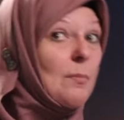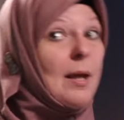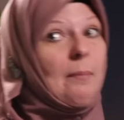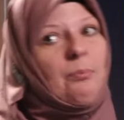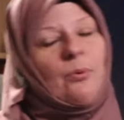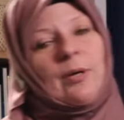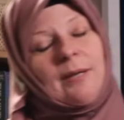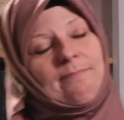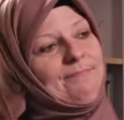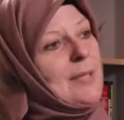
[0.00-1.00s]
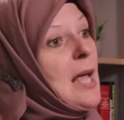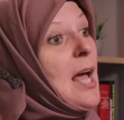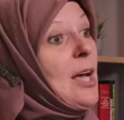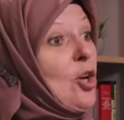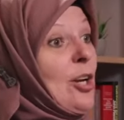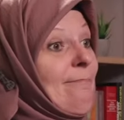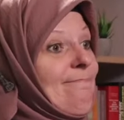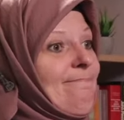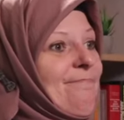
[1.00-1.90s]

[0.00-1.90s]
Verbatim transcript: I'm like, boy, mm. I hmm. got it.